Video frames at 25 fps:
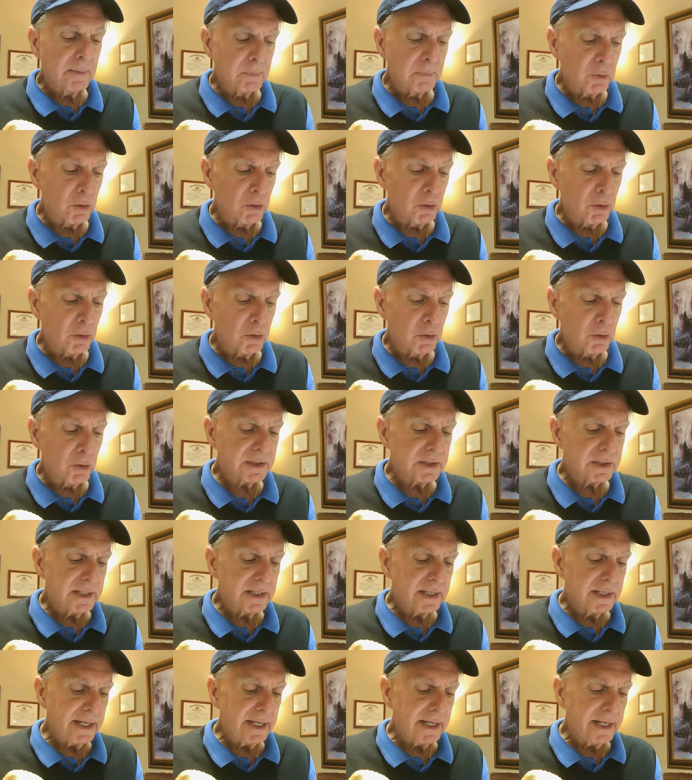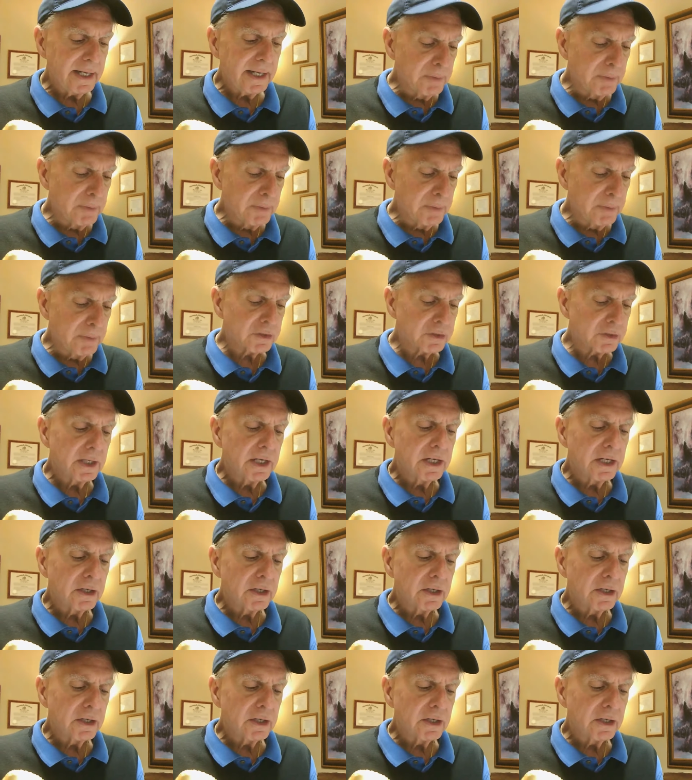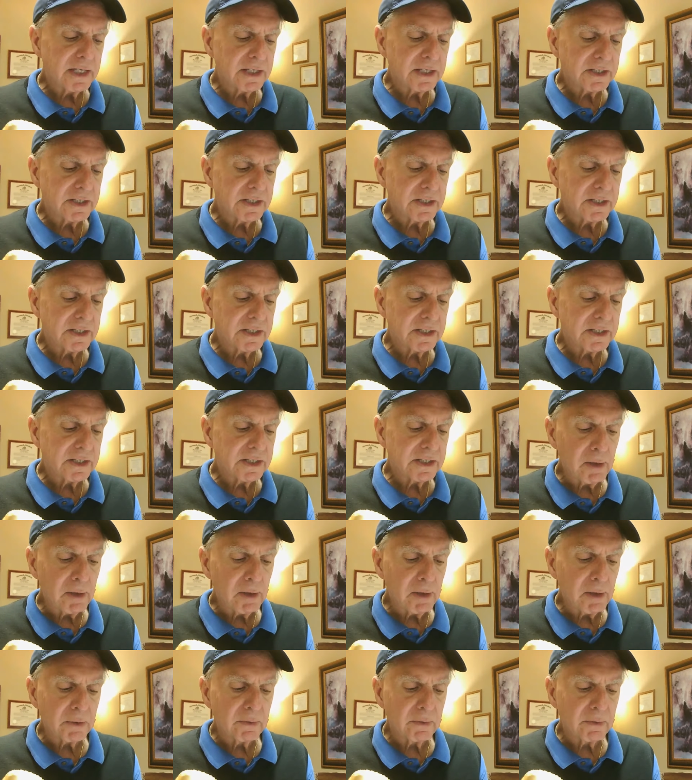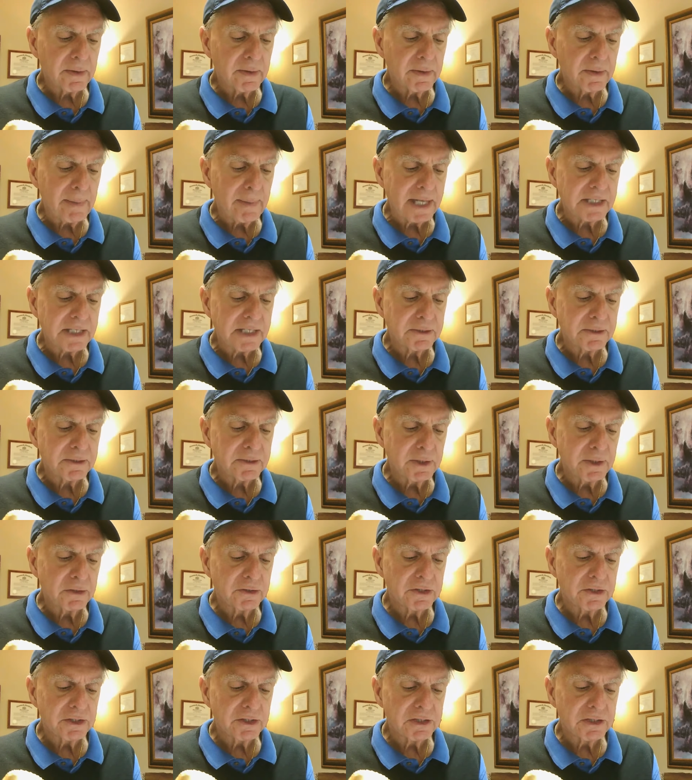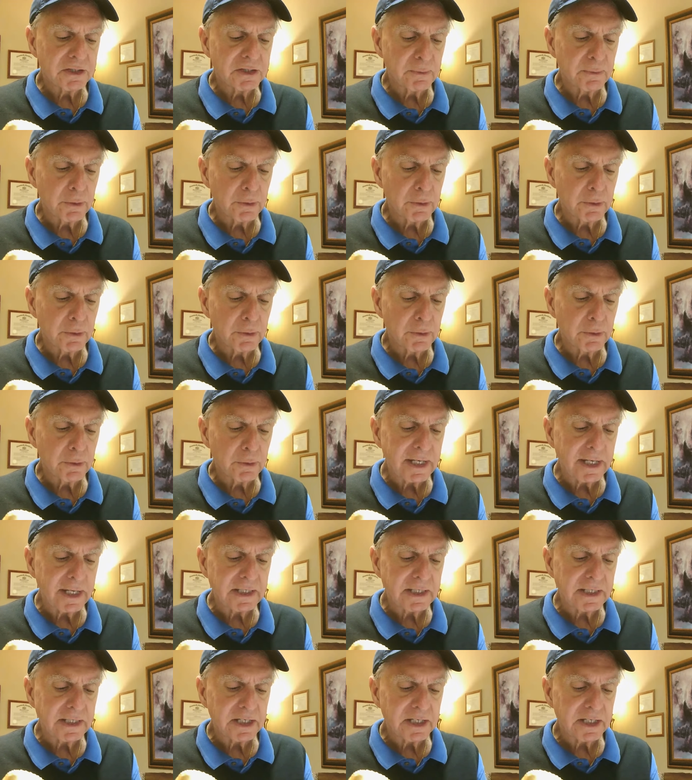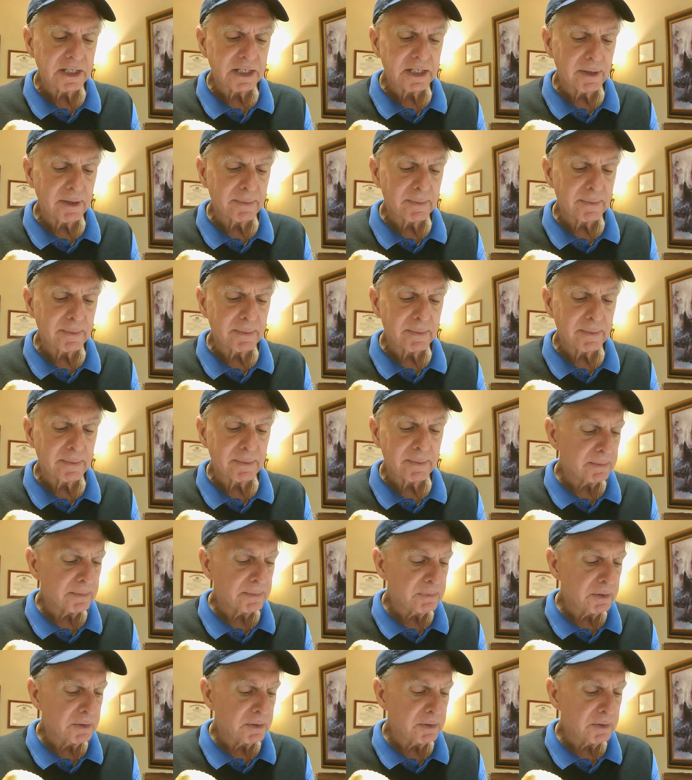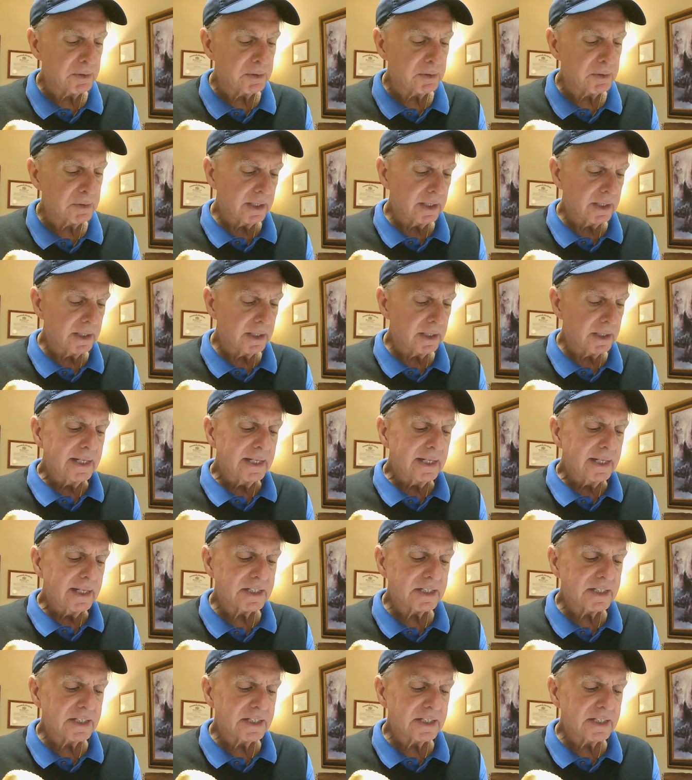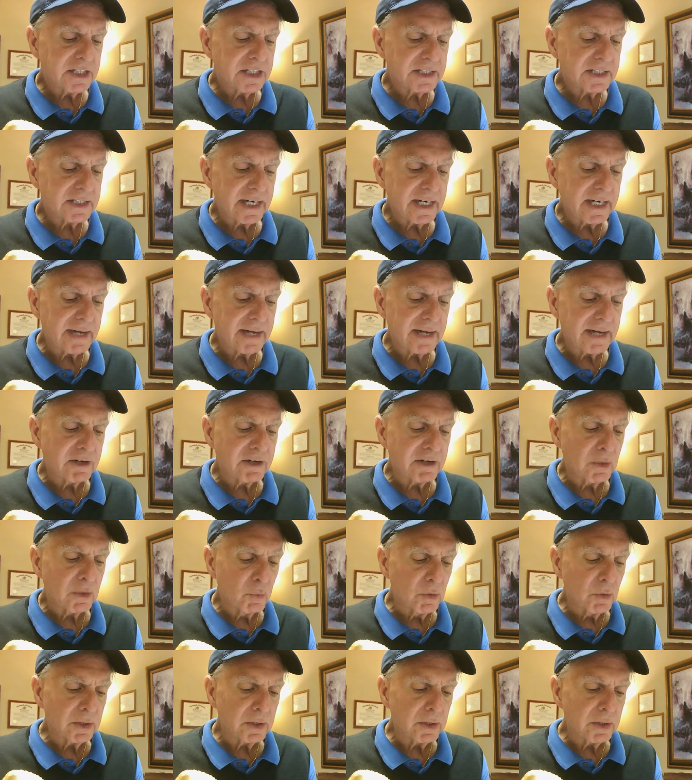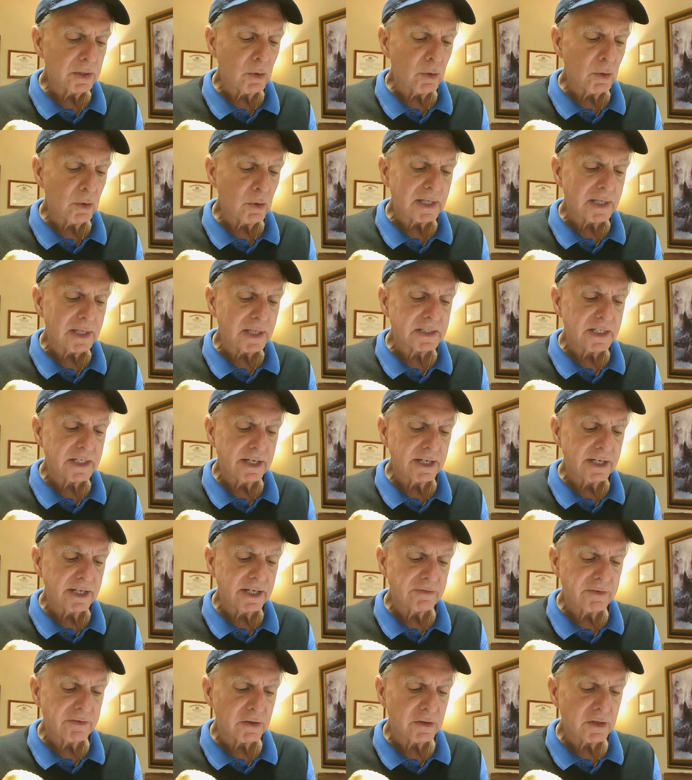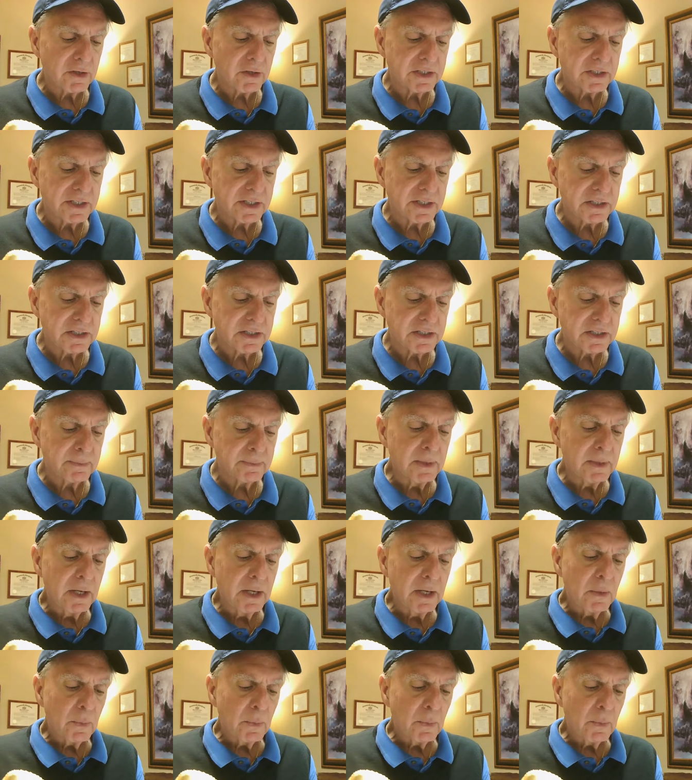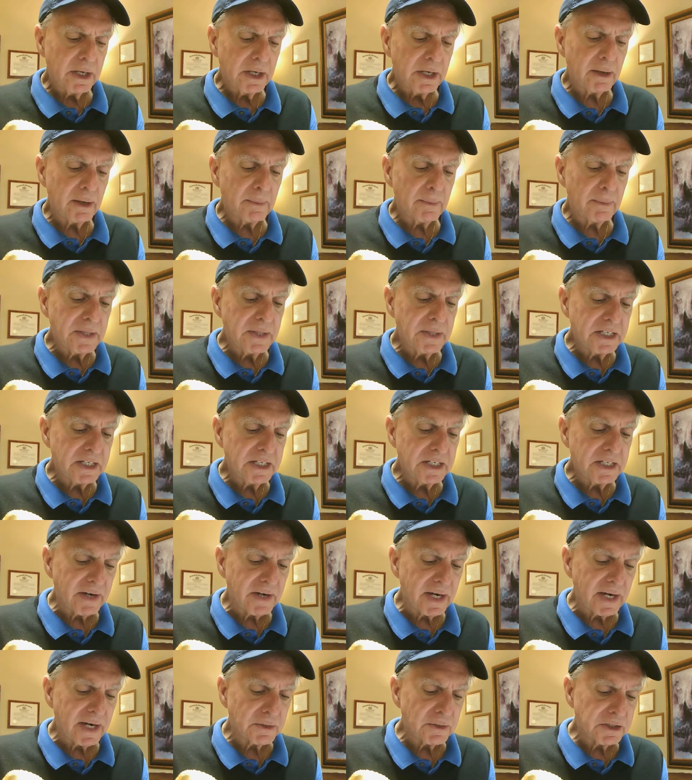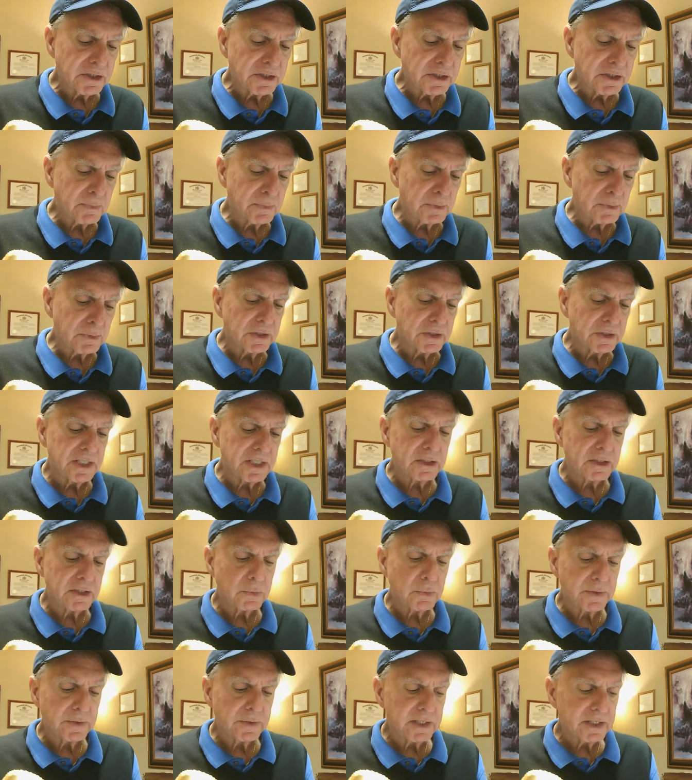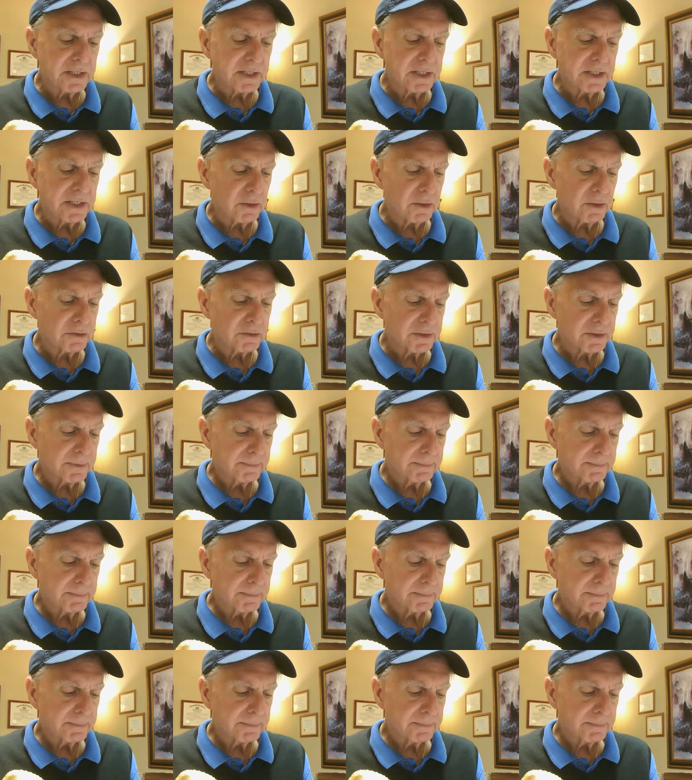Brooks and Boots created a simple model of the bat's immune system to recreate the experiments in a computer. This suggests that having a really robust interferon system would help these viruses persist within the host.